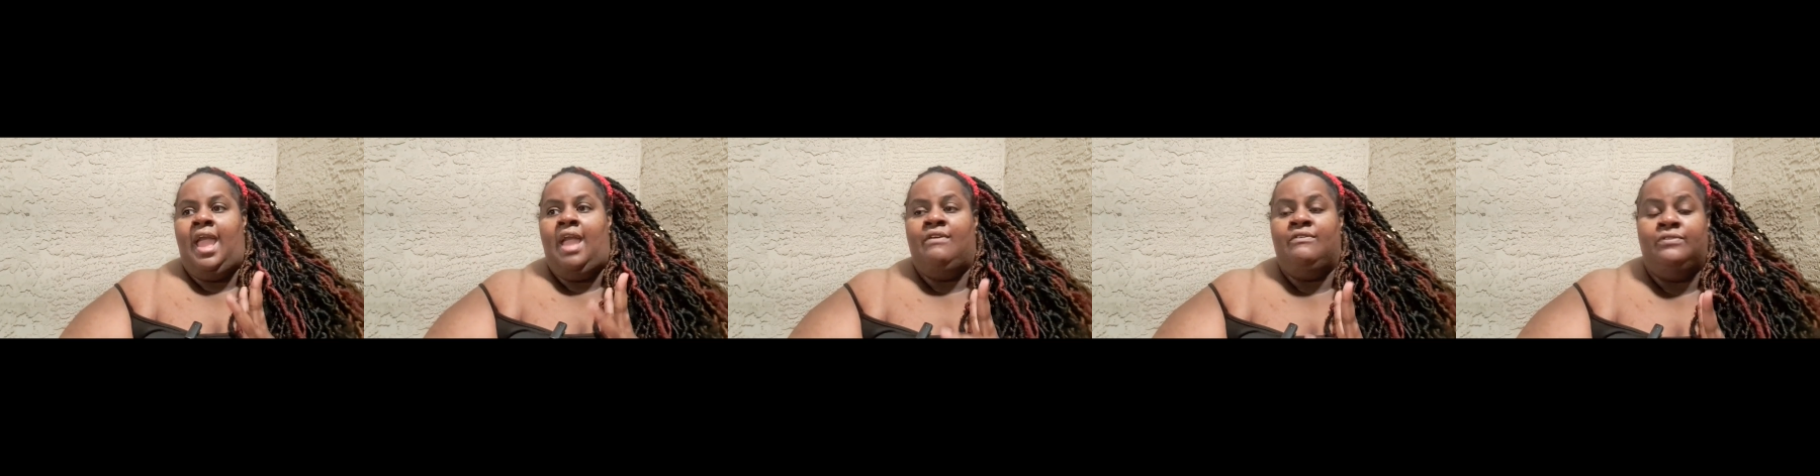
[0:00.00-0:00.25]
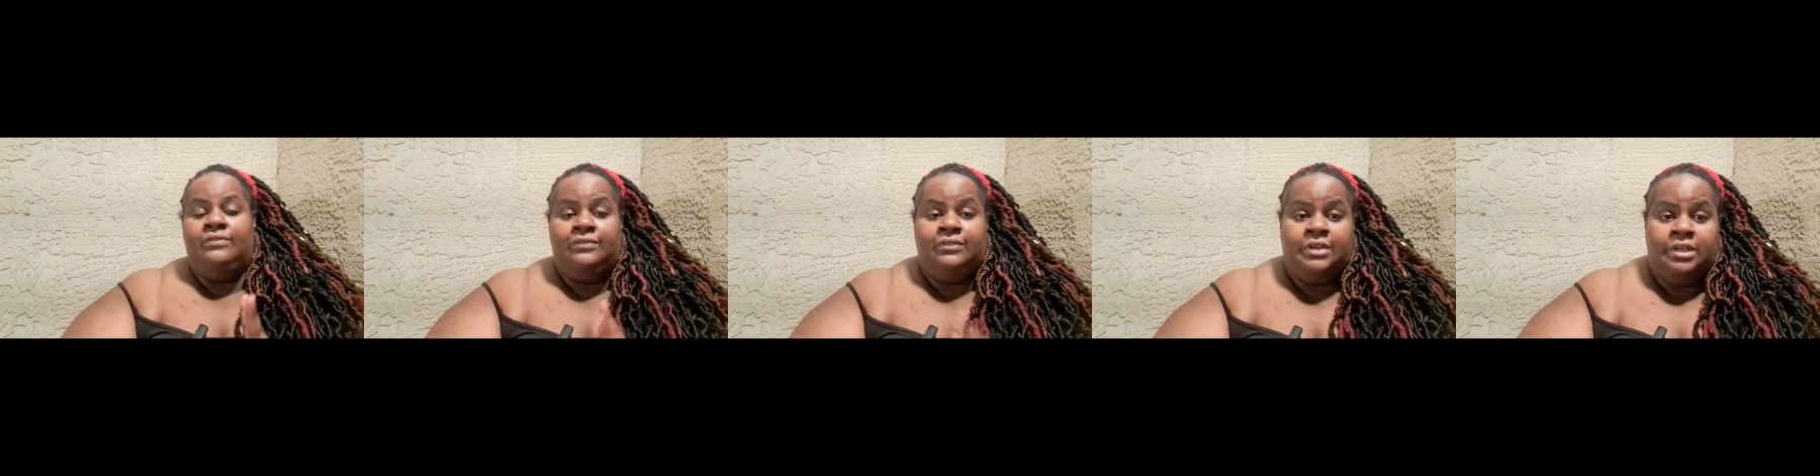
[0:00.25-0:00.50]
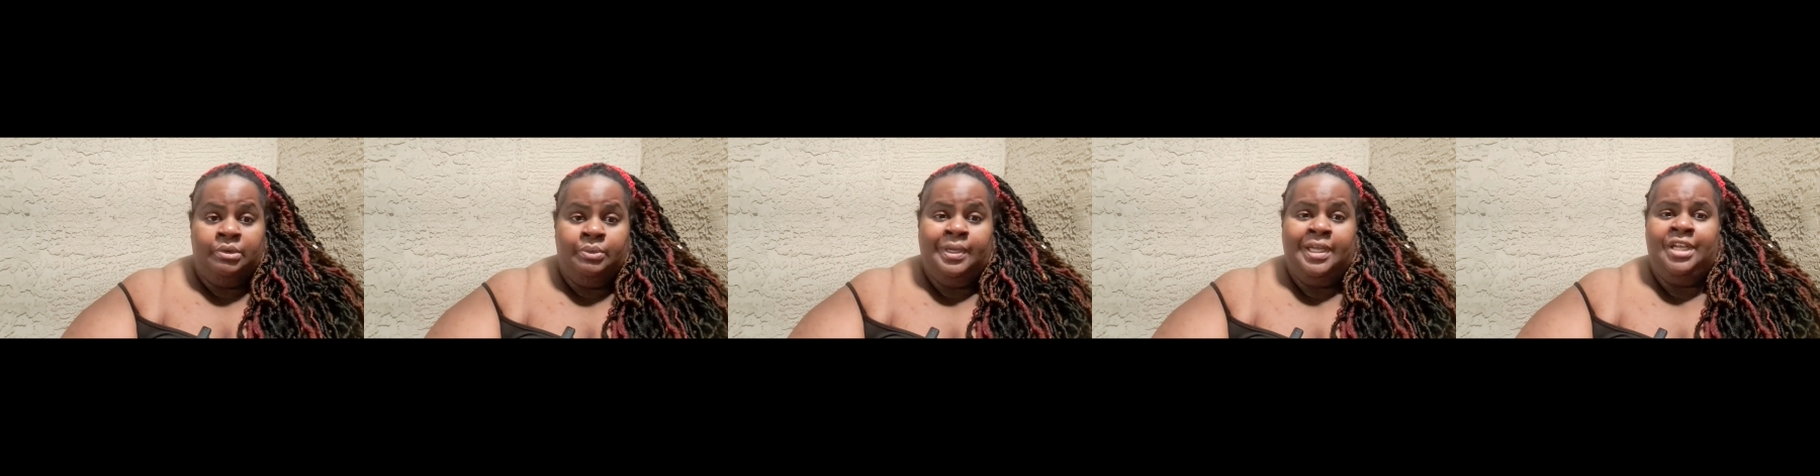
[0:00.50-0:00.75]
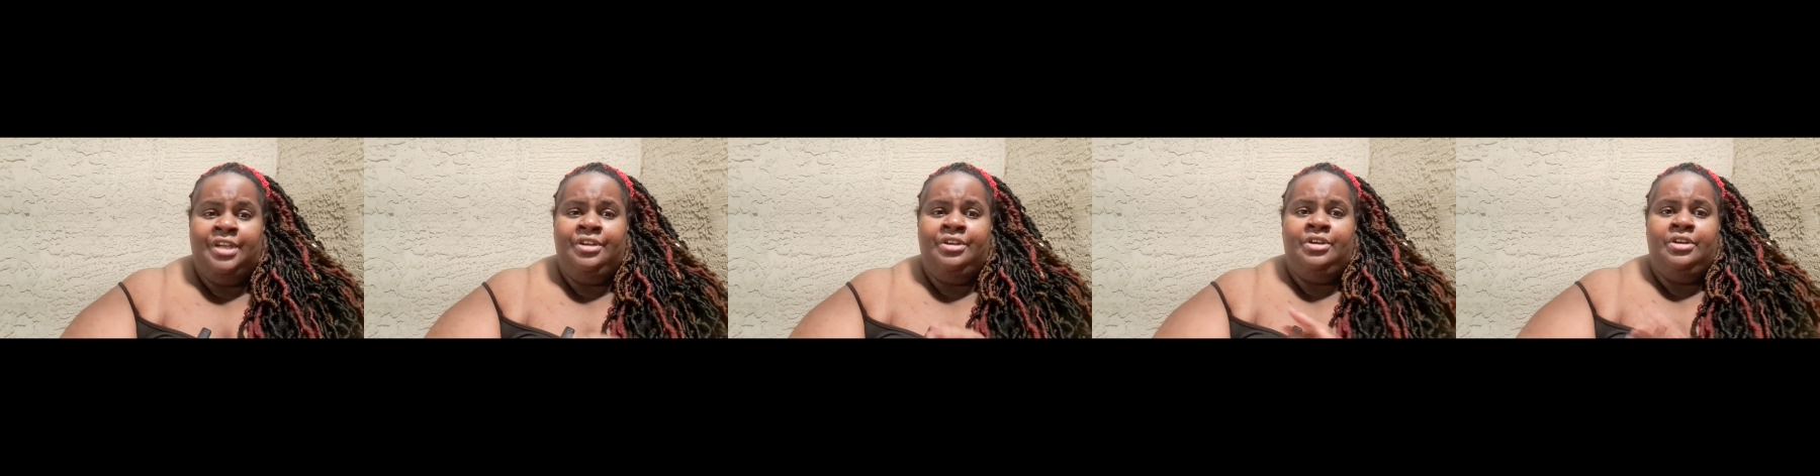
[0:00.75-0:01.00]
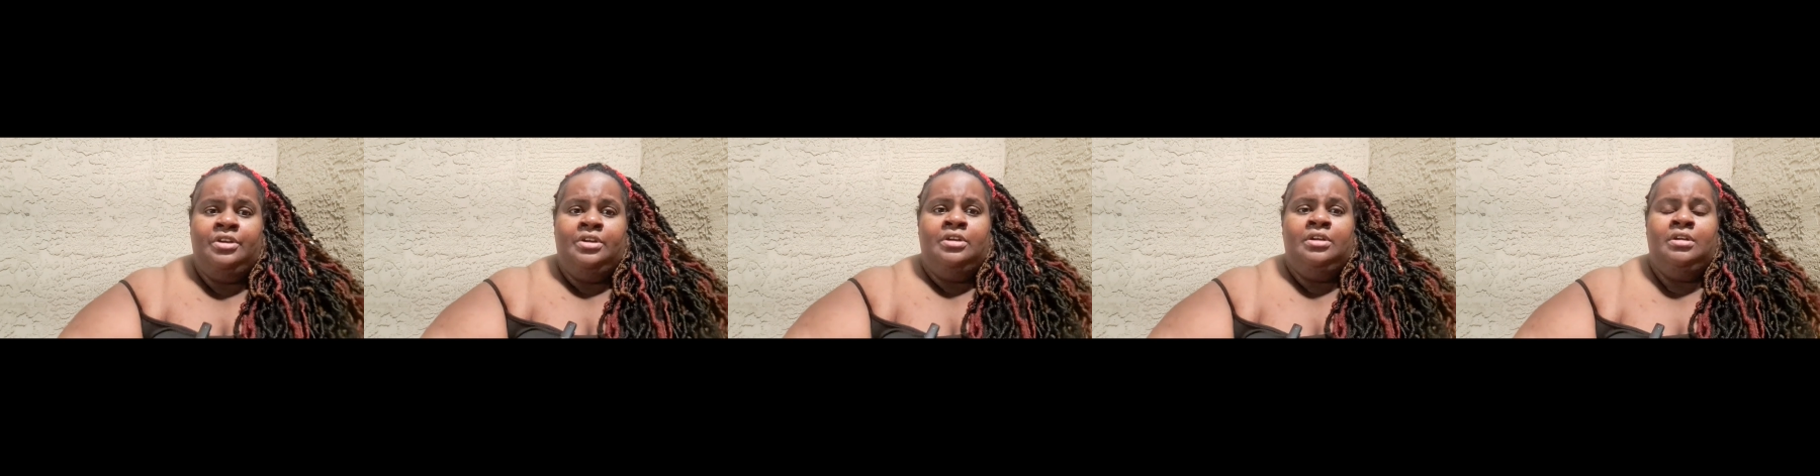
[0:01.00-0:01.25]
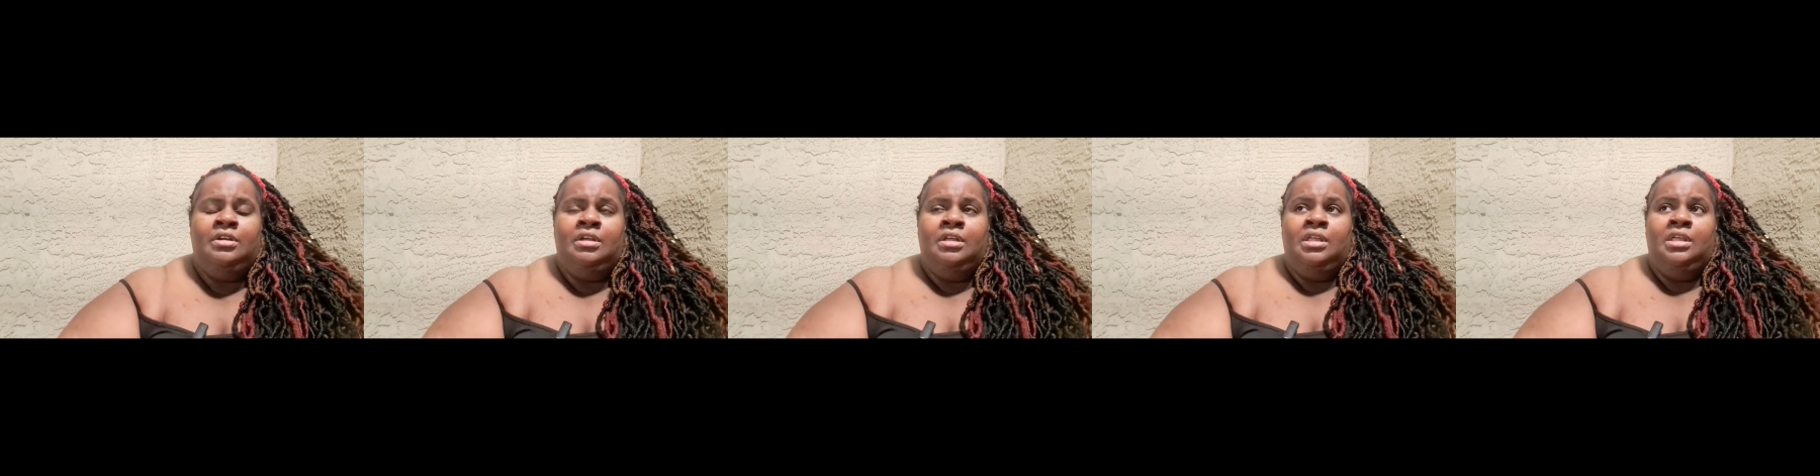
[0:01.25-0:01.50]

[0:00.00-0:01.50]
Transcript: everywhere.